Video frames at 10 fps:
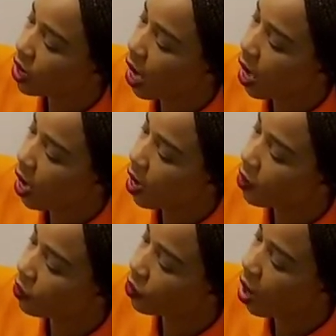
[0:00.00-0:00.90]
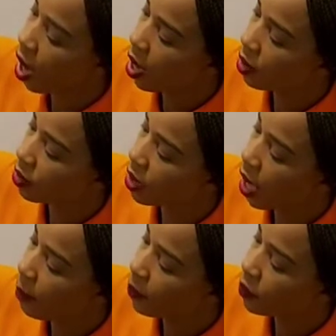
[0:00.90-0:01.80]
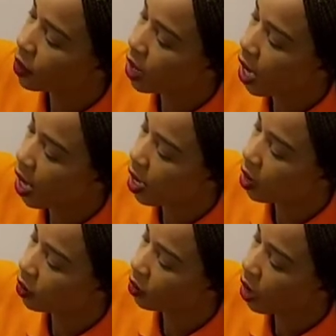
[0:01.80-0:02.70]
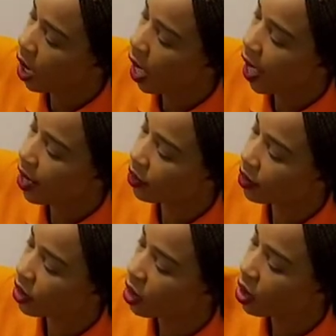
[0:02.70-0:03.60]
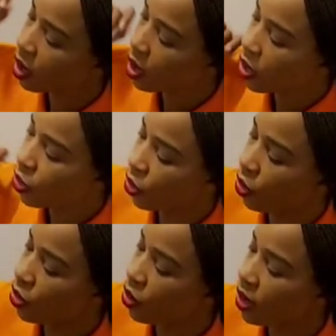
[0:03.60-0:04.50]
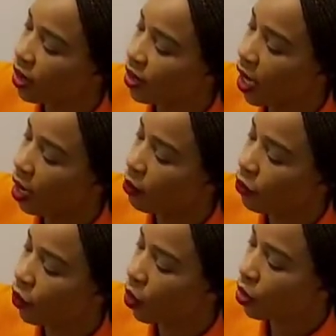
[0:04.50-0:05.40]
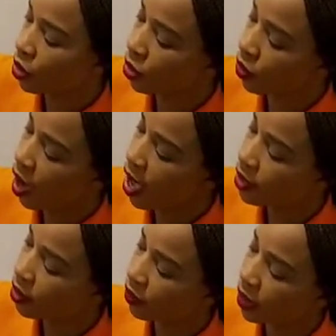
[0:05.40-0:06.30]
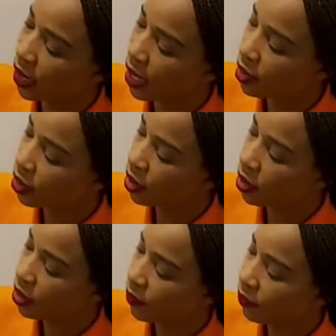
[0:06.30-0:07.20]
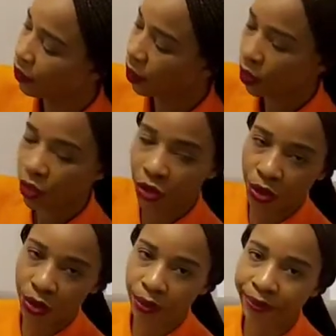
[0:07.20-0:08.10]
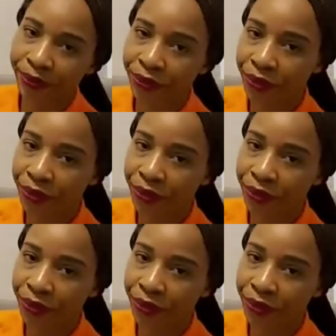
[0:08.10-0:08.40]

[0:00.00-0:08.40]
Down, round, up, down, out. So you do the same for the rest of the letters U.